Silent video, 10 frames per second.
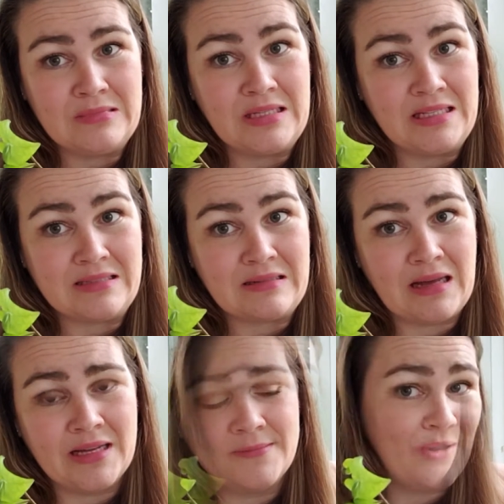It's a
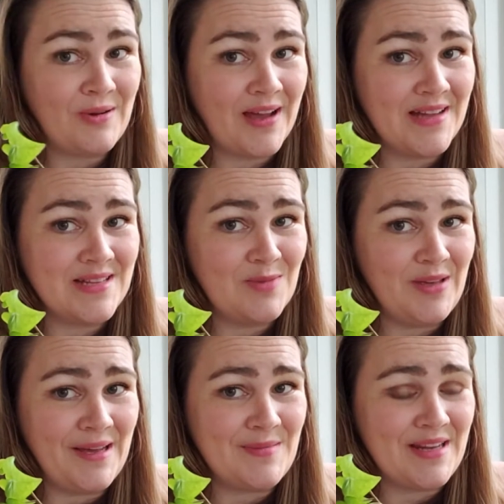lot. Poor little guy is going to be
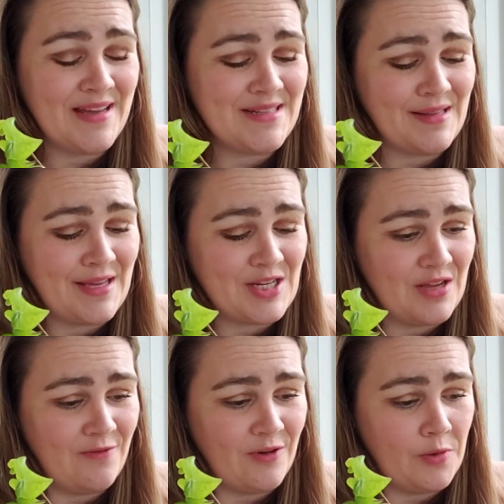kept in
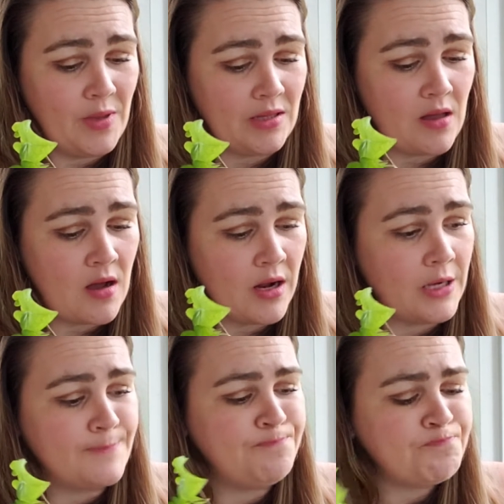isolation for a bit
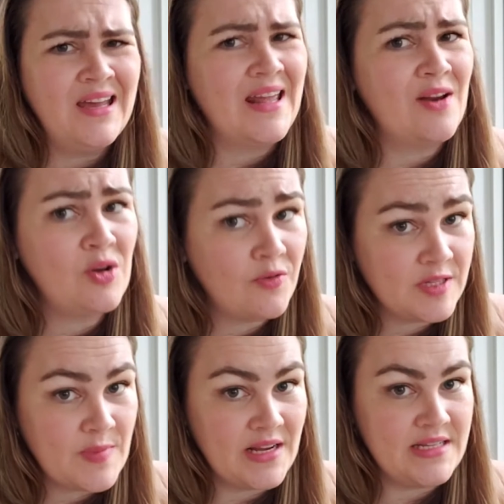longer. And I don't know if
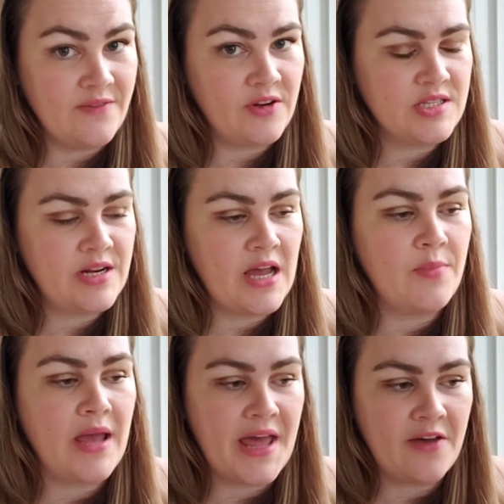it's made a difference or not,
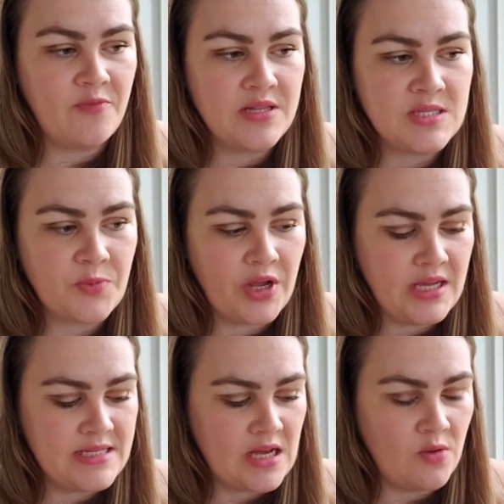but I have been
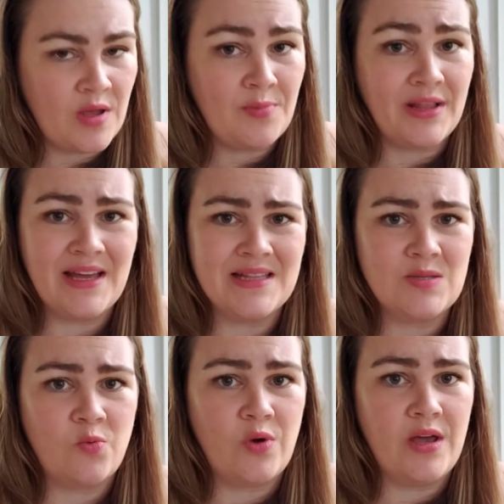spraying down my
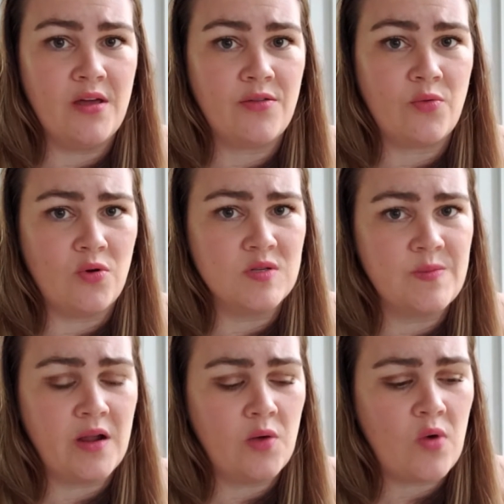plants with
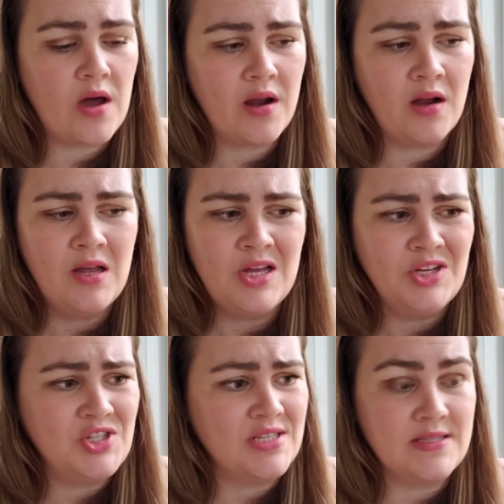rosemary water,
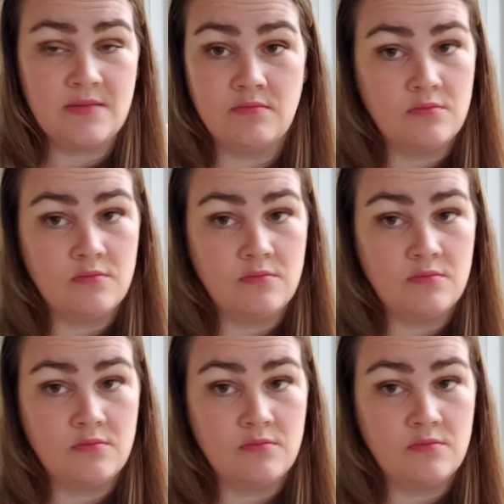just